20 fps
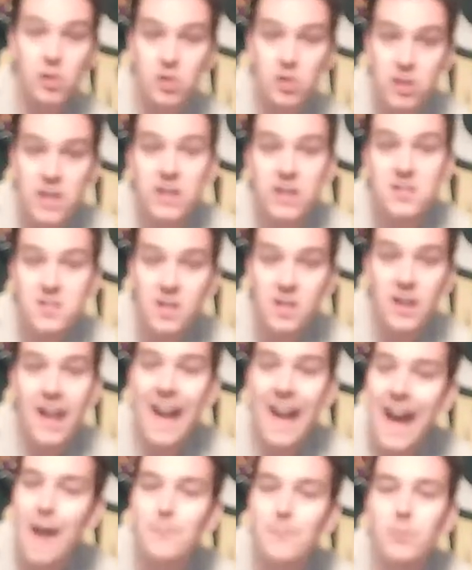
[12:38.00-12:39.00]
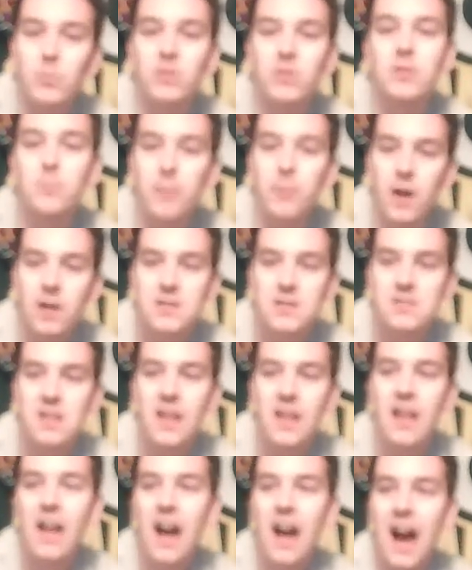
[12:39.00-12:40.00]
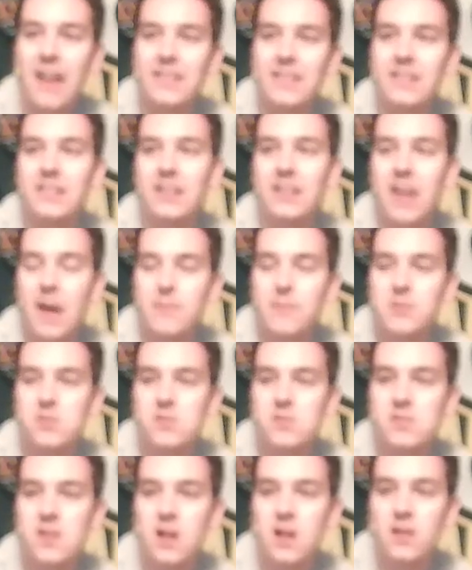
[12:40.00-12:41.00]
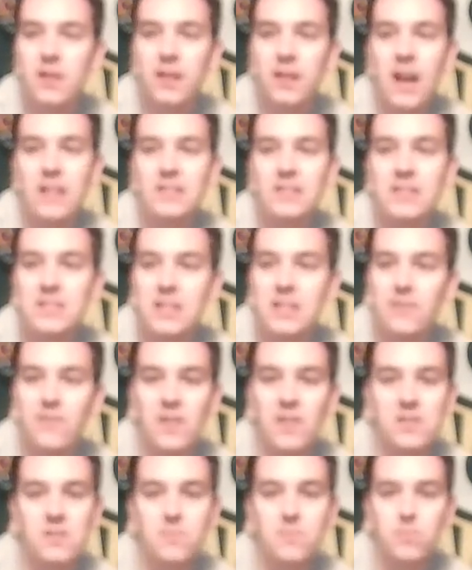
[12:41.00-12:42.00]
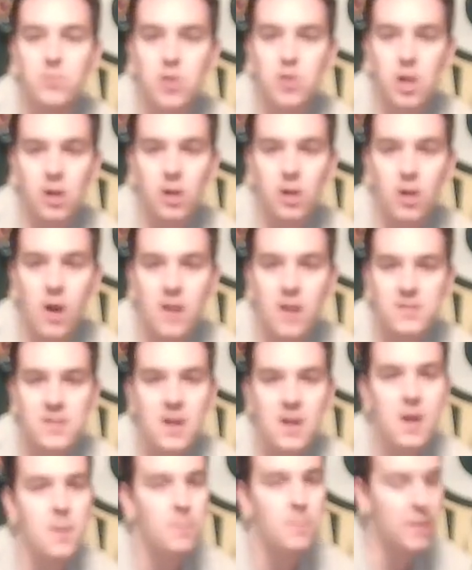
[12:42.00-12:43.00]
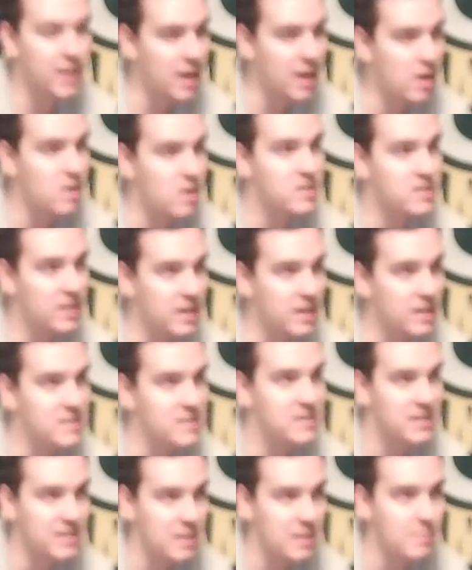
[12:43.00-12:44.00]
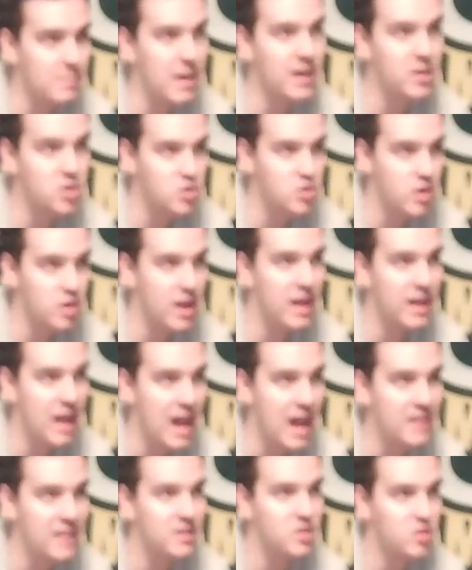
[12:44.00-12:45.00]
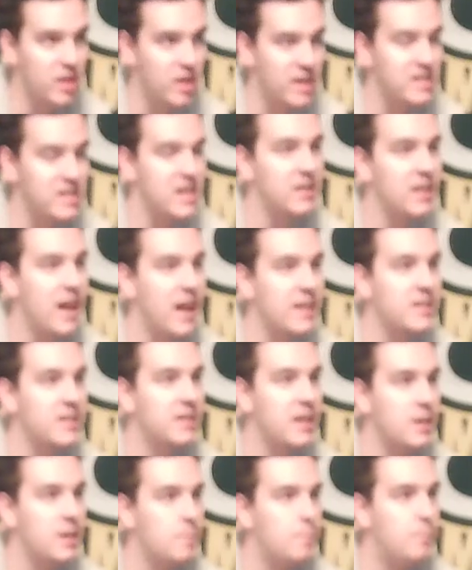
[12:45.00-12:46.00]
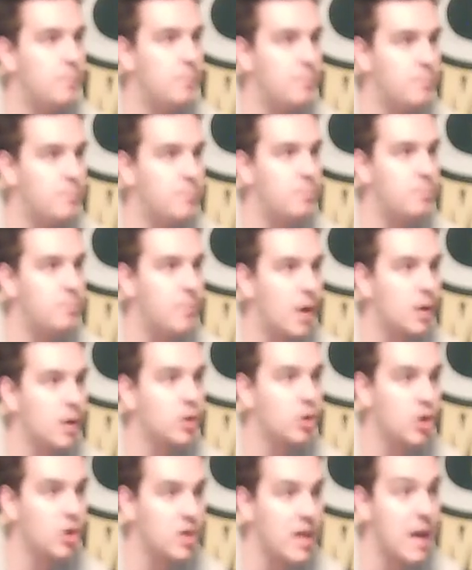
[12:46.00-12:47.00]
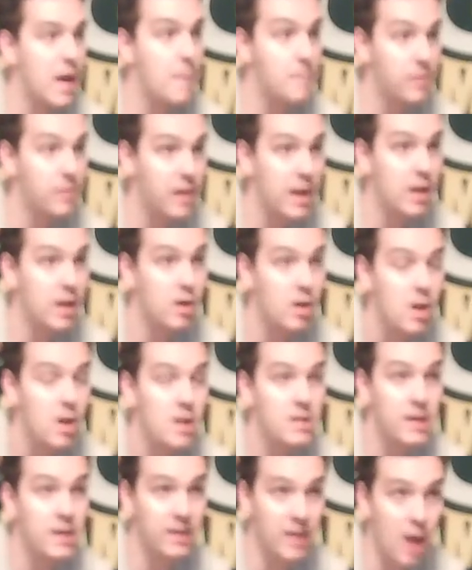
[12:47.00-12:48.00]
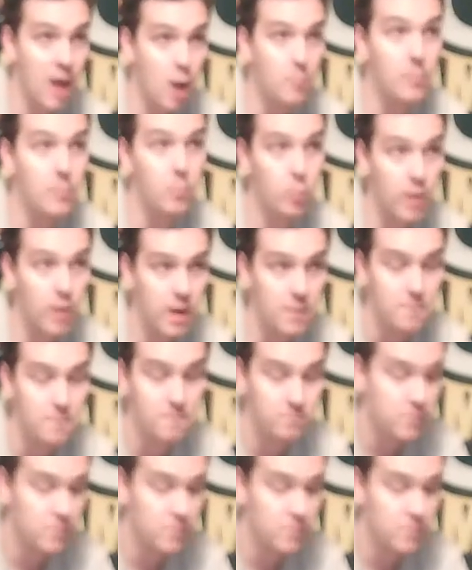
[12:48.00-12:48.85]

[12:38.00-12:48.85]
thing is going to happen with the Bucks. I think the chemistry's there. They got the defensive juggernauts. My guarantee is that they make a trade at the trade deadline to get a good name player that can help them win.